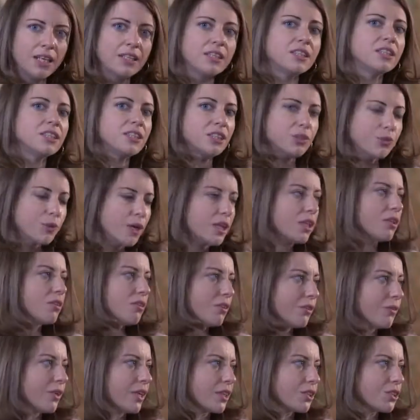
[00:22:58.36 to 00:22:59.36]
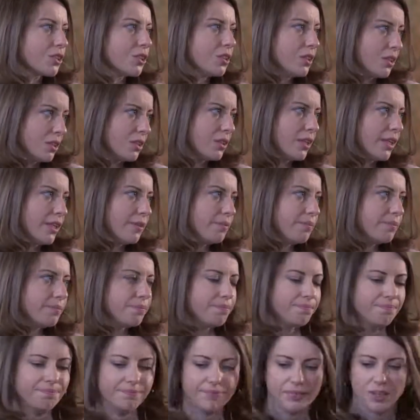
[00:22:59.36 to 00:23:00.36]
and it's a regular action, isn't it?
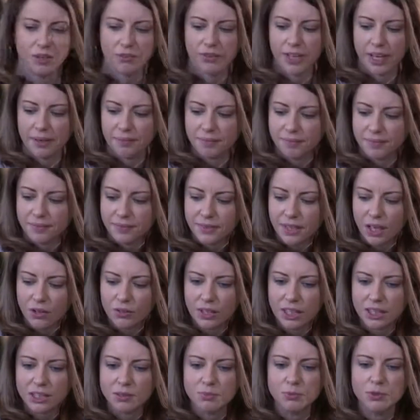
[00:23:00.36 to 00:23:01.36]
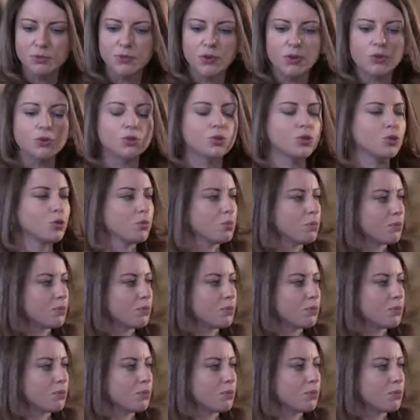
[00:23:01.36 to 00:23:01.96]
Yes. Okay. Now let's move on to